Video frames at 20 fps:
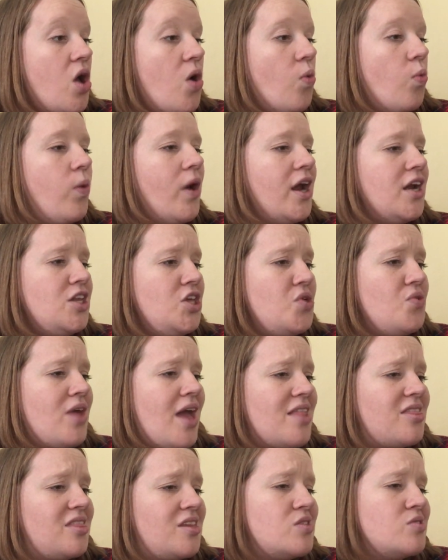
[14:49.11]
"Where'd you
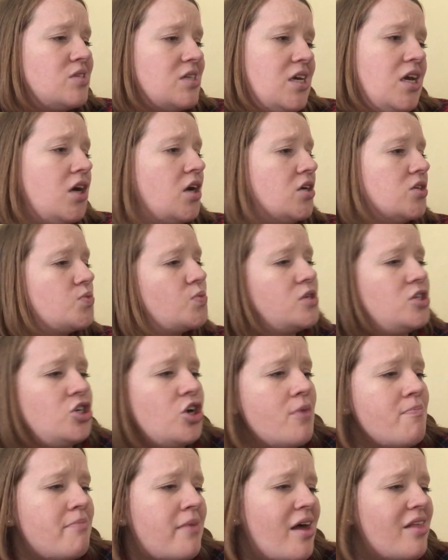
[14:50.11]
get those ears? Was
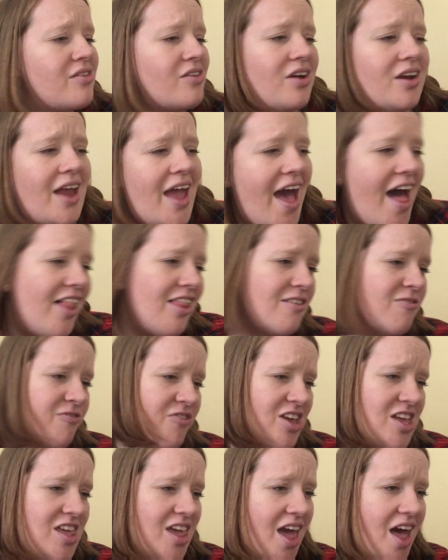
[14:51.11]
your mother an
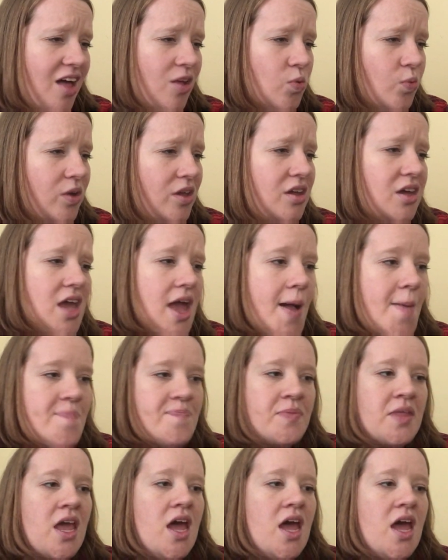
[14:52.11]
elephant?" yelled William.